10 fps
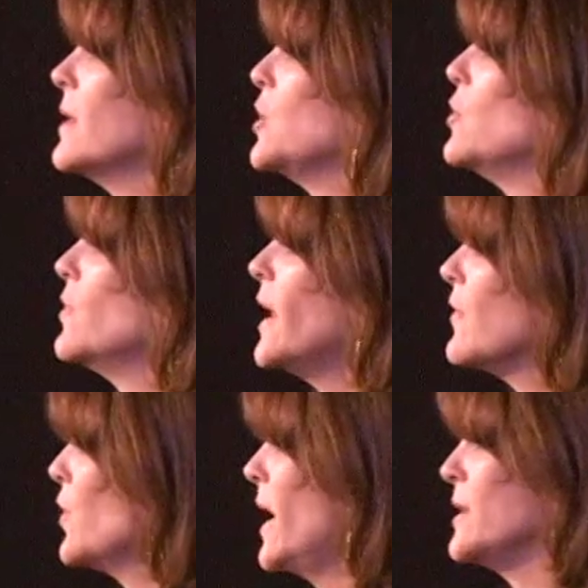that you've
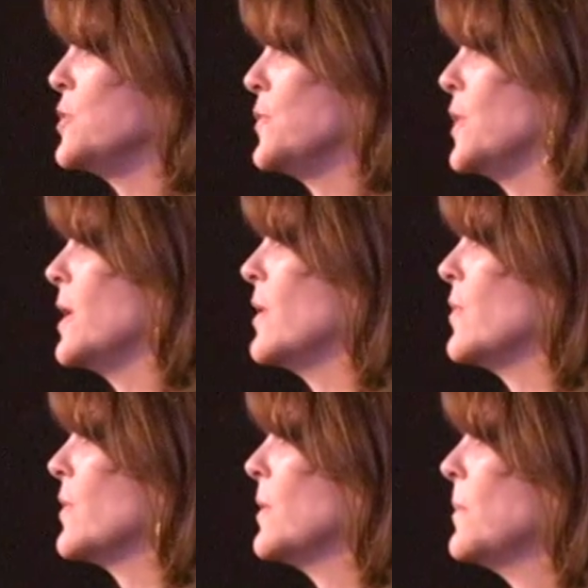ever had to
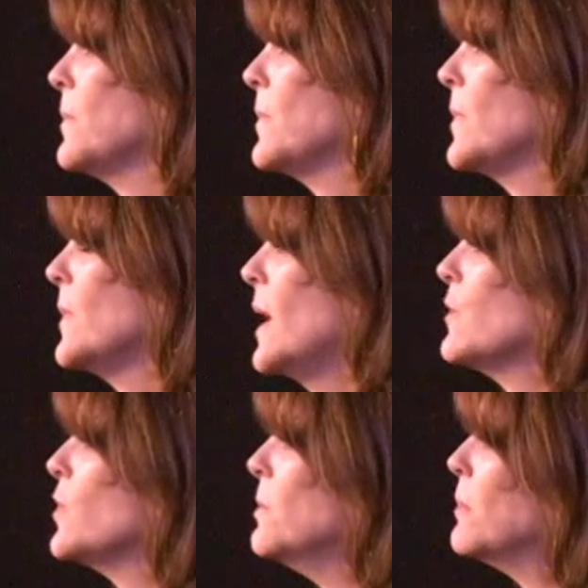forgive.
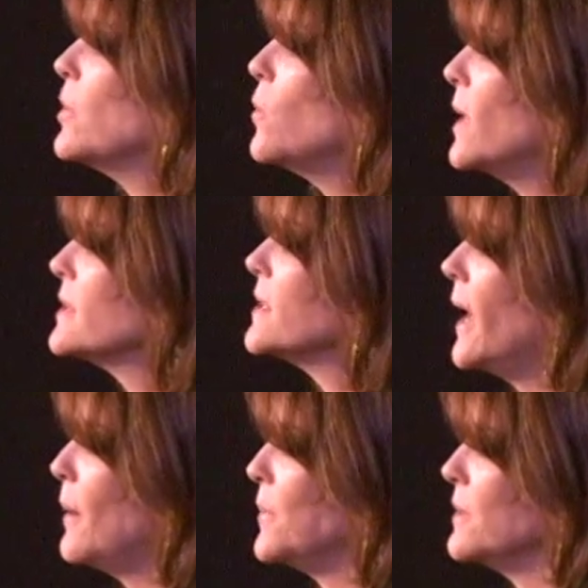And remember what has
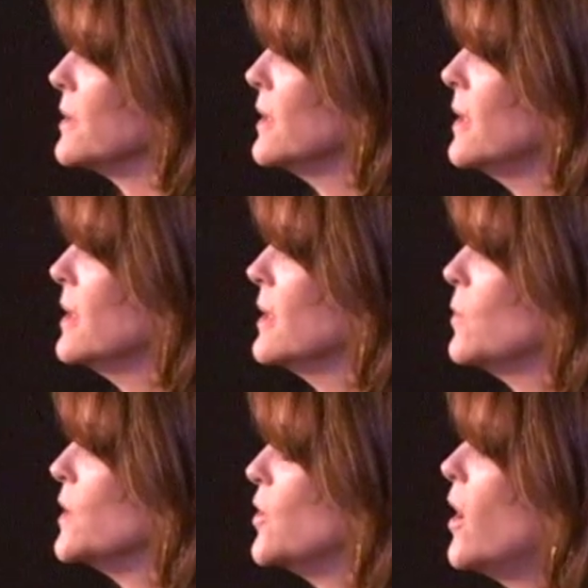happened
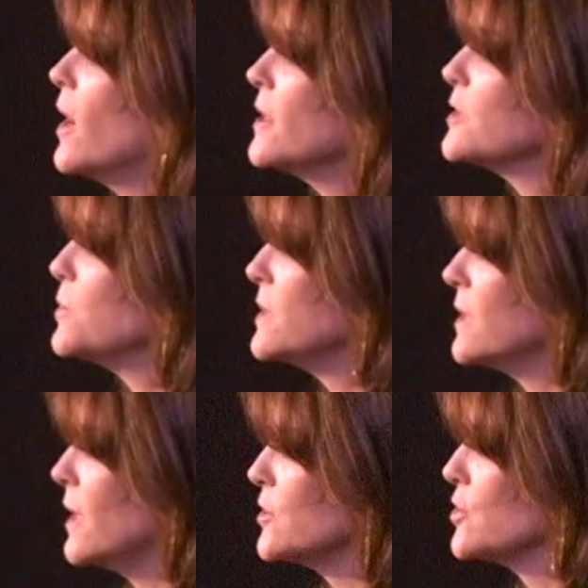when your heart has been
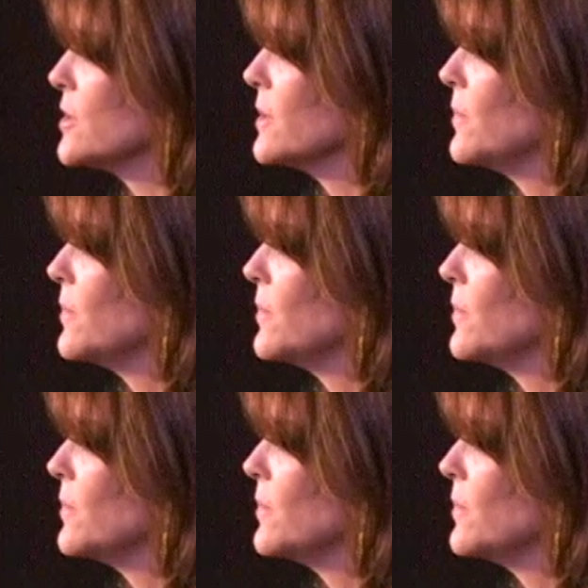touched.